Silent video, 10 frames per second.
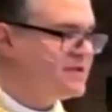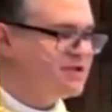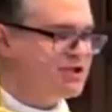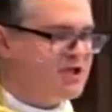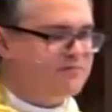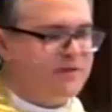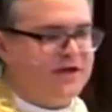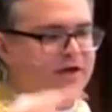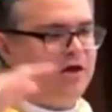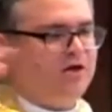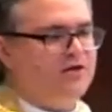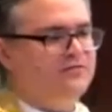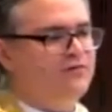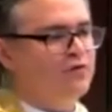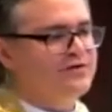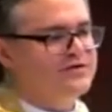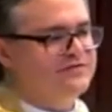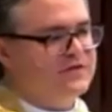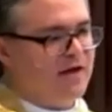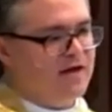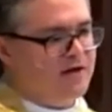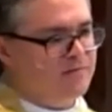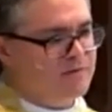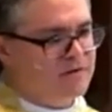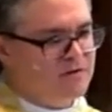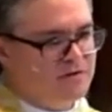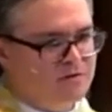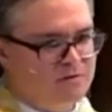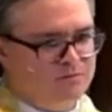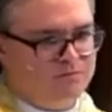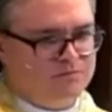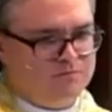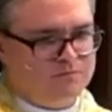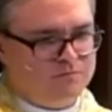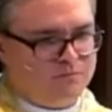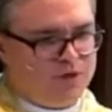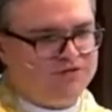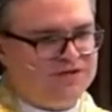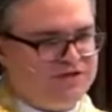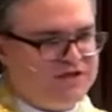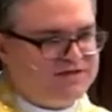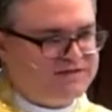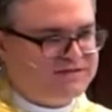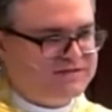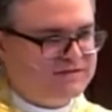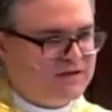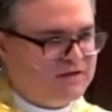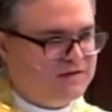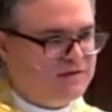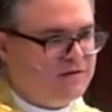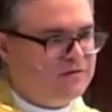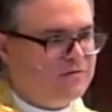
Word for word: is achieved by God in the fullness of time, Paul suggests, I think.